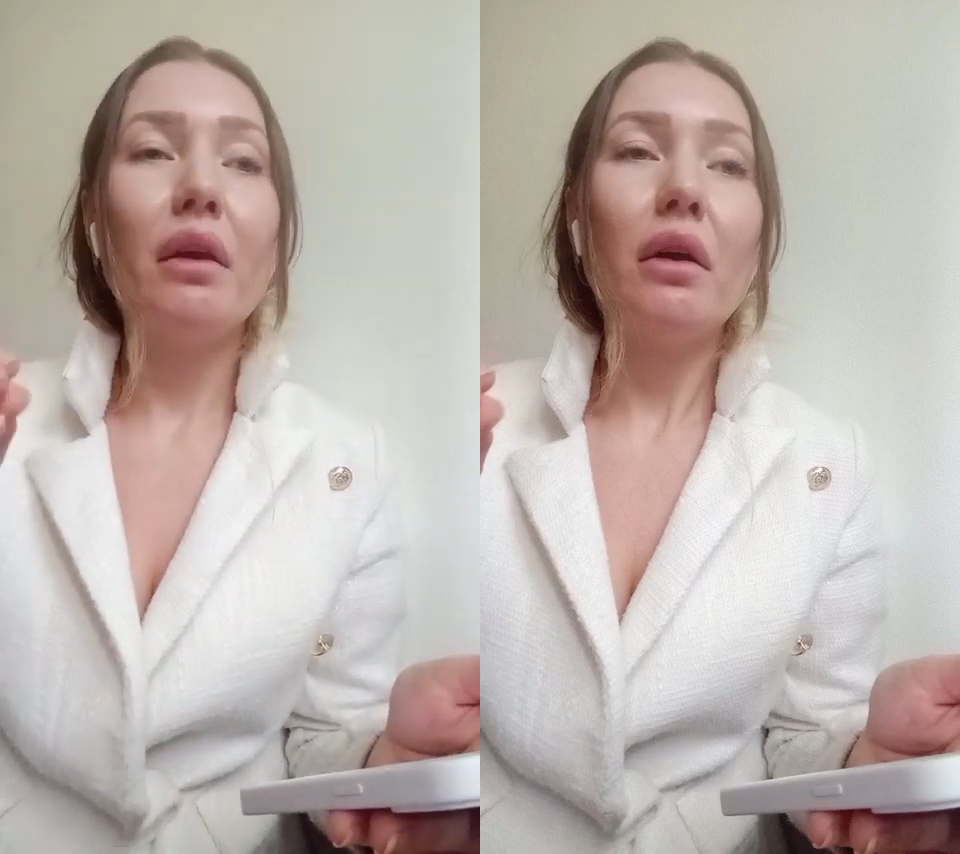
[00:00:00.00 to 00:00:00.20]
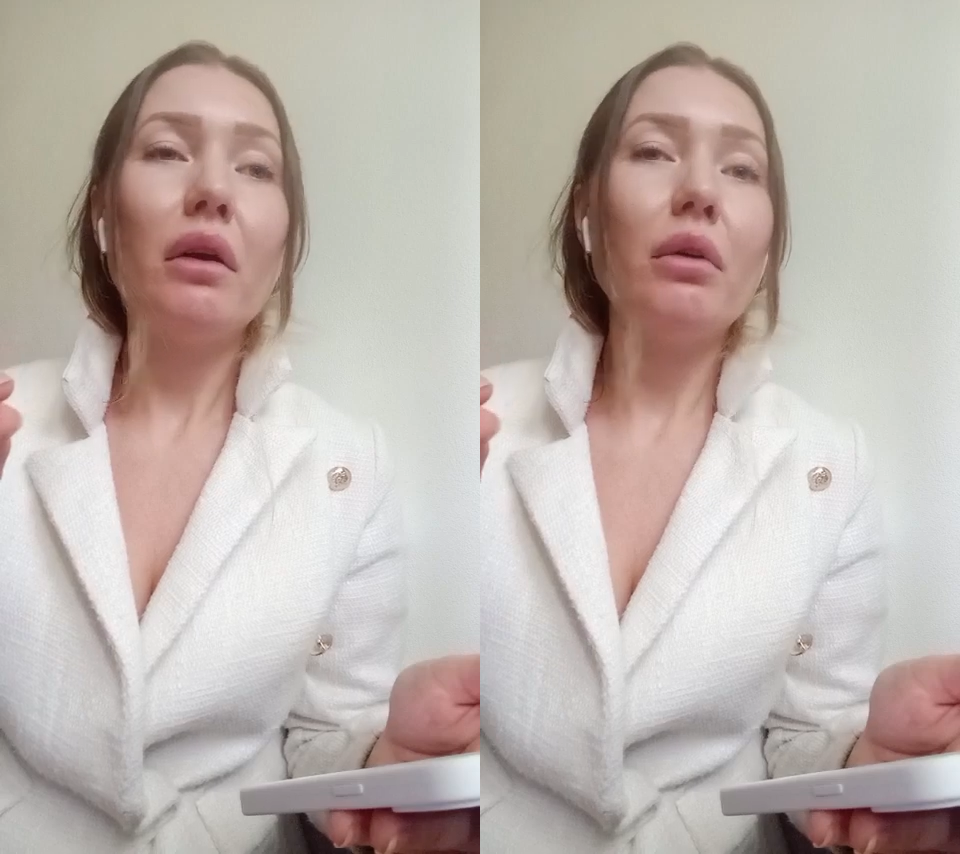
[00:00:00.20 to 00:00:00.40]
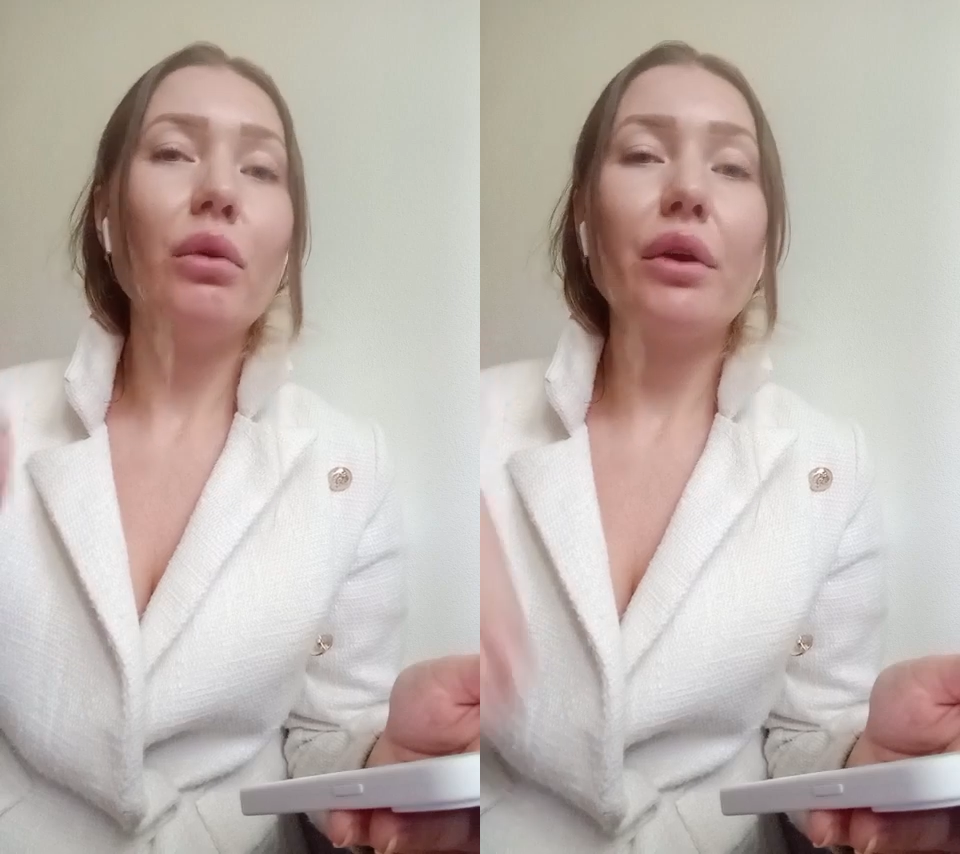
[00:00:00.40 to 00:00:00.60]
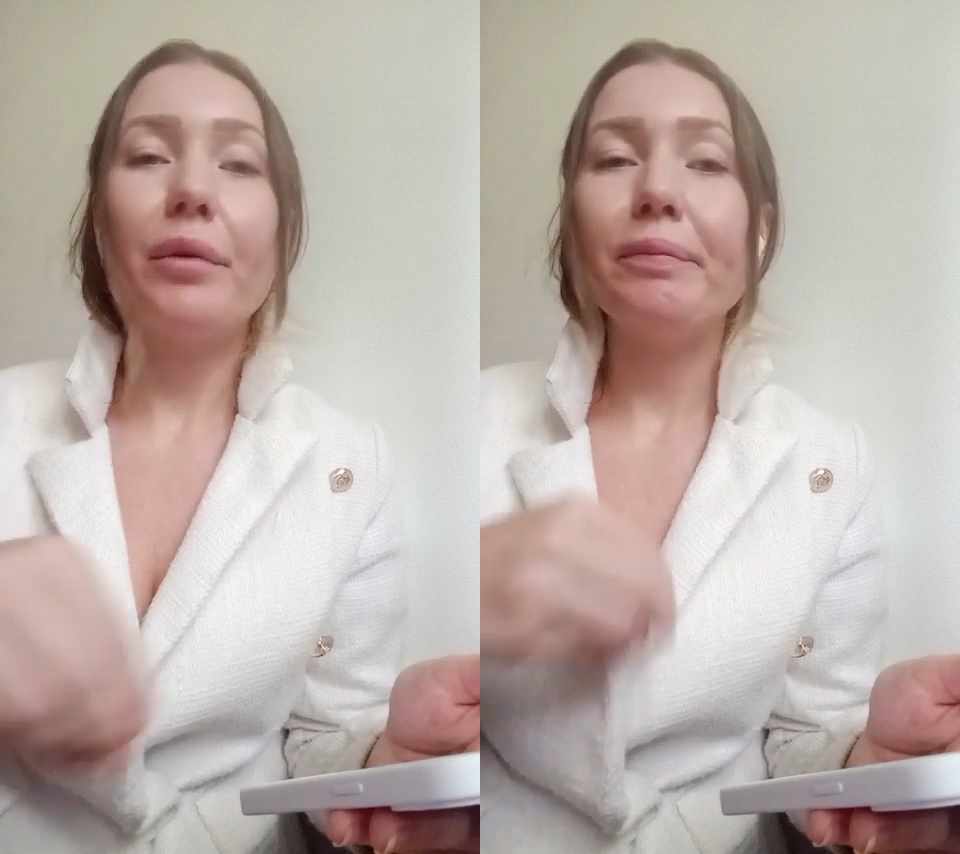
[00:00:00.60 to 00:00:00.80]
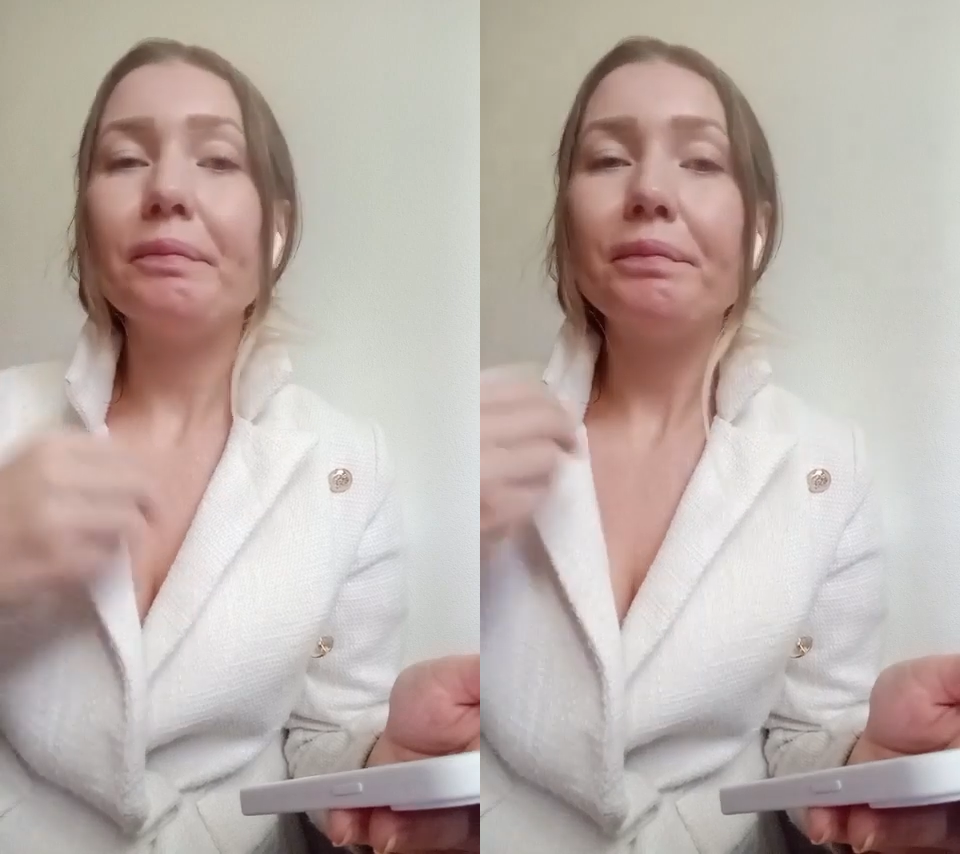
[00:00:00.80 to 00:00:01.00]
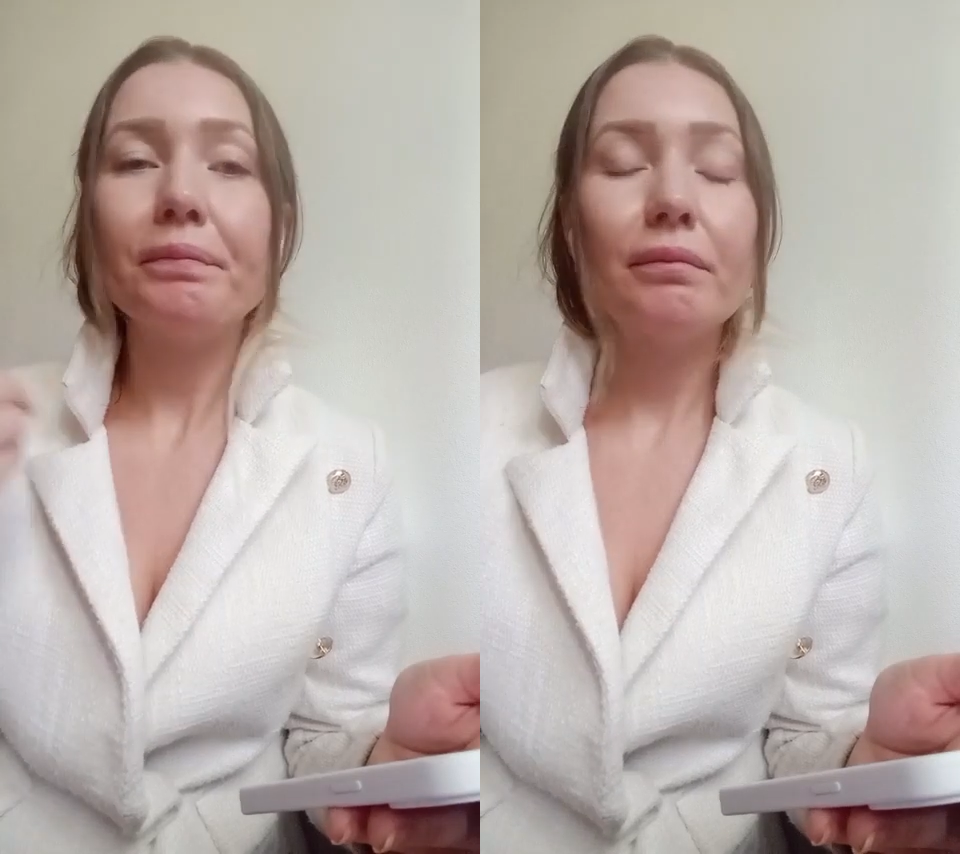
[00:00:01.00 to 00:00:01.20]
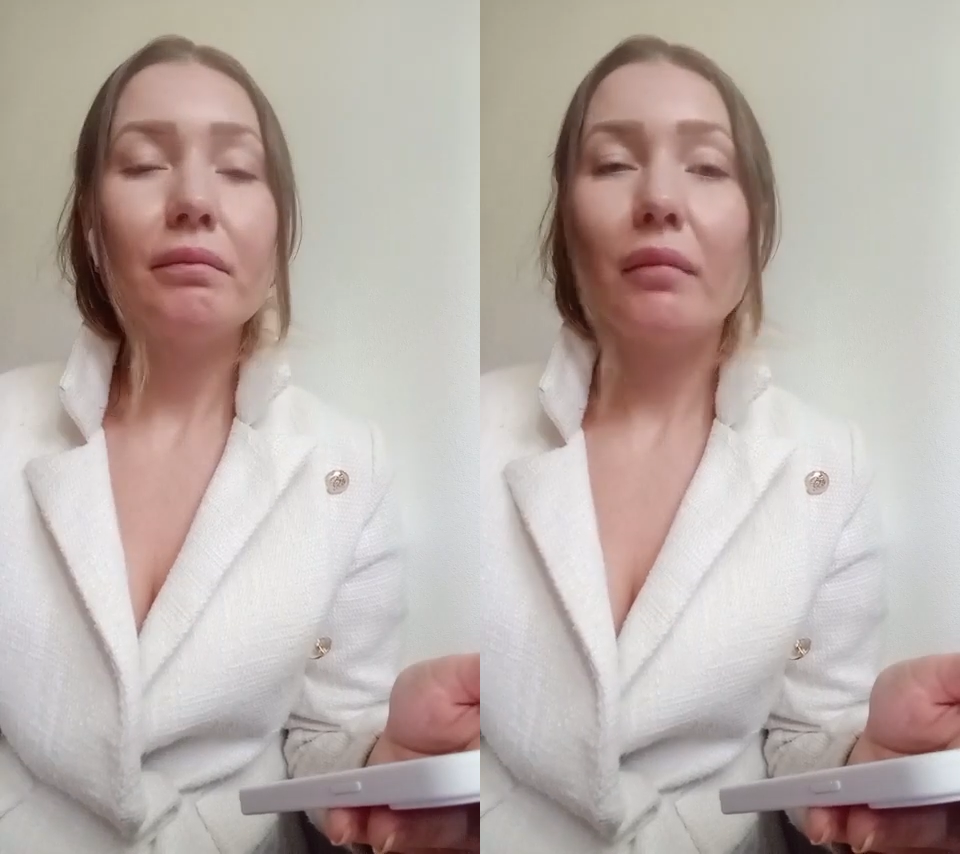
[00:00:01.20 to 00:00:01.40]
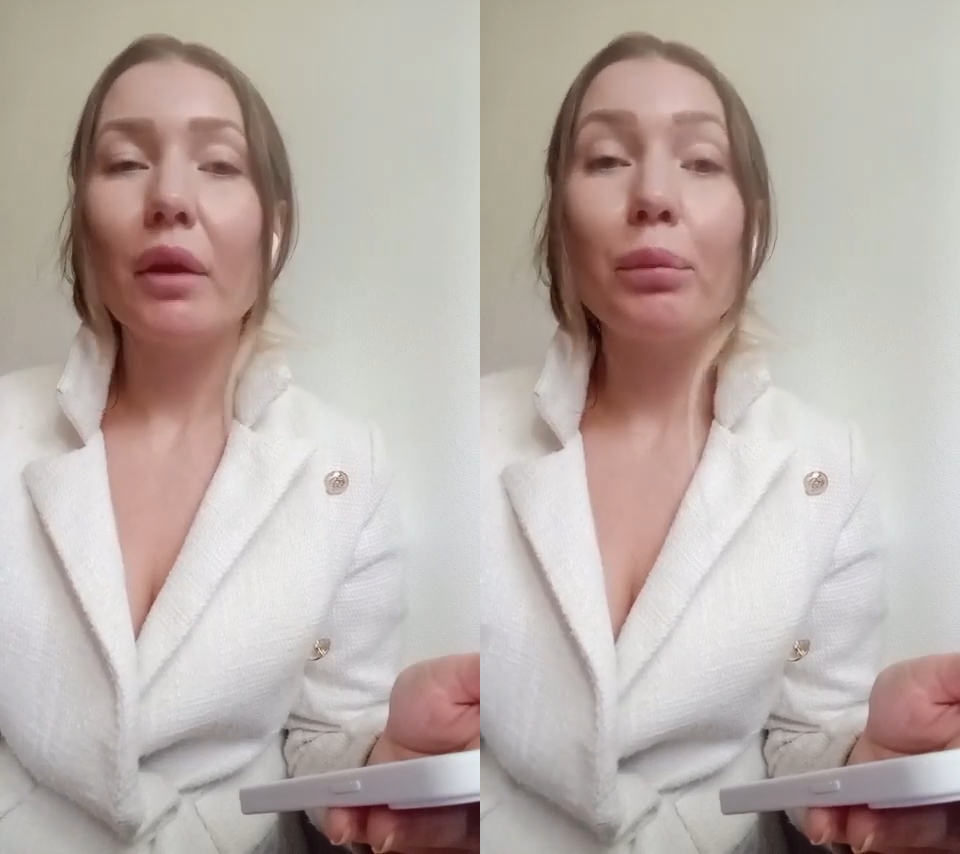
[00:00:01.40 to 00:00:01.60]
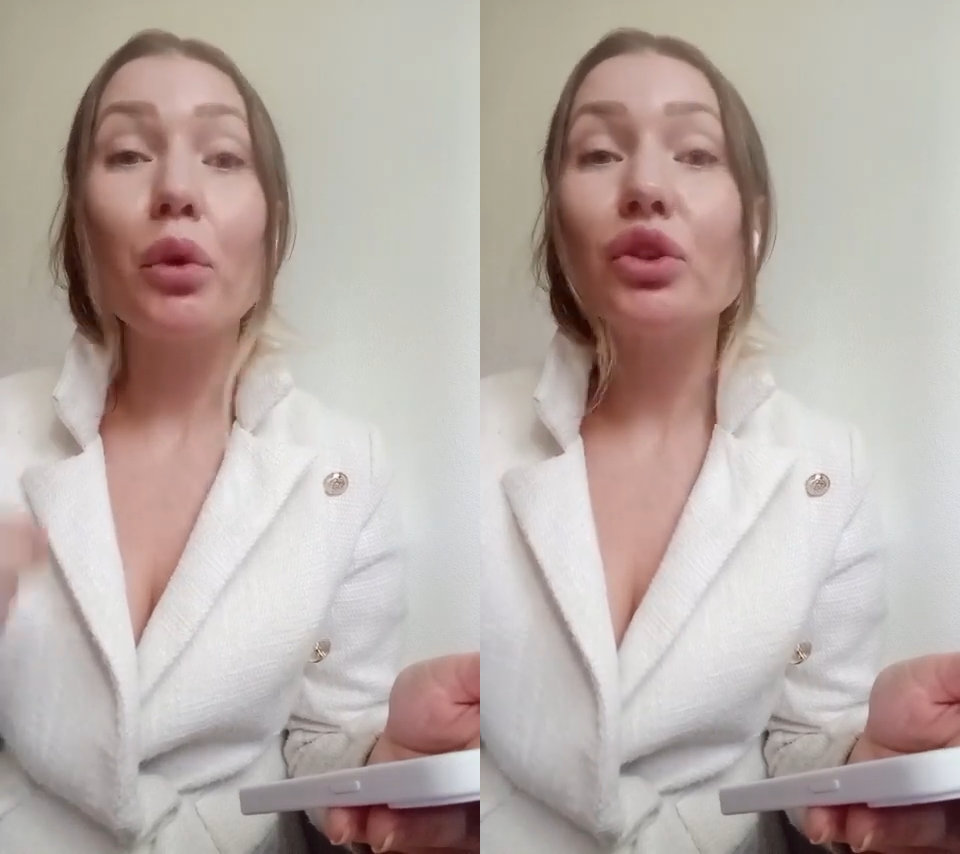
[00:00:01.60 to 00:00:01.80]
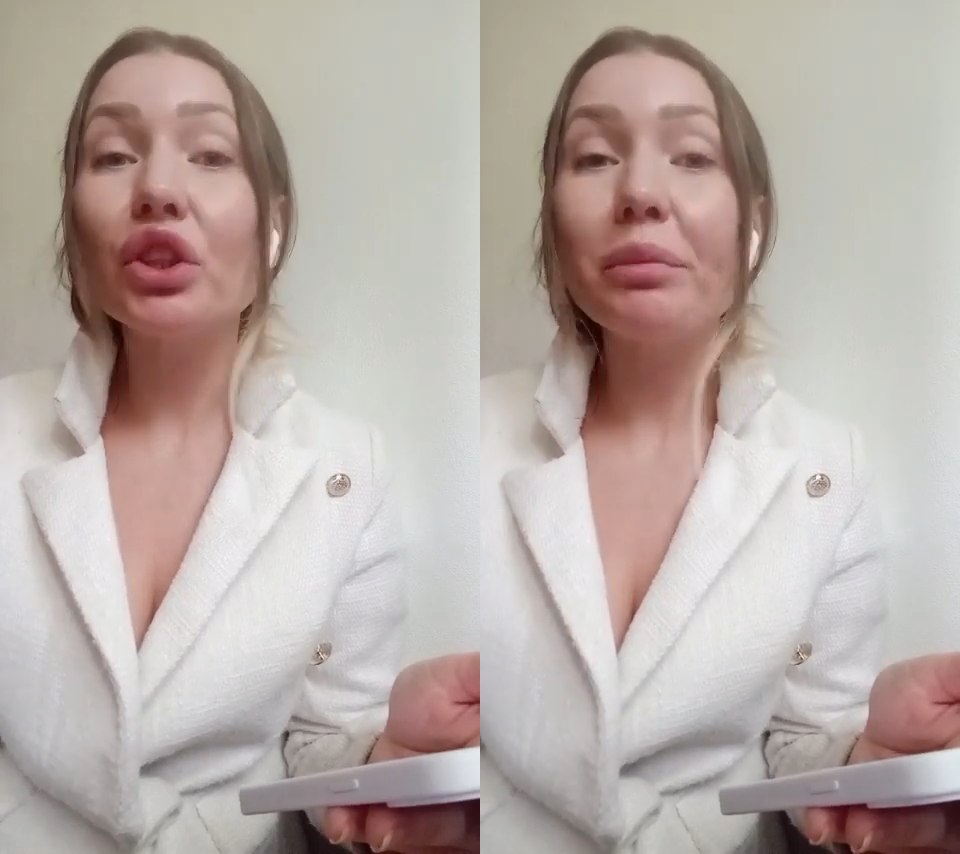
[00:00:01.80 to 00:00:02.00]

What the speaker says: or project